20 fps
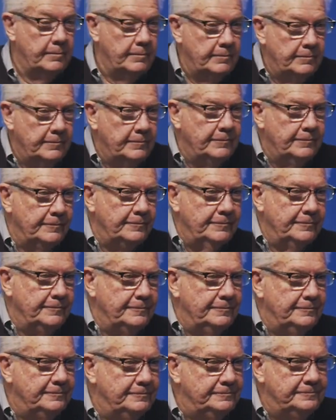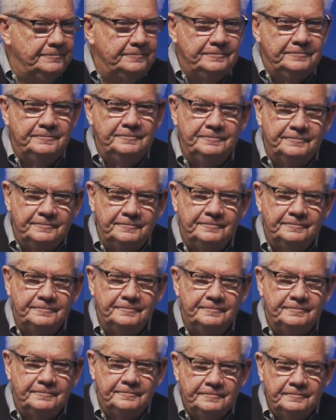
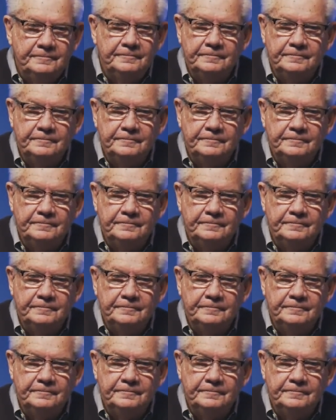Nothing is said.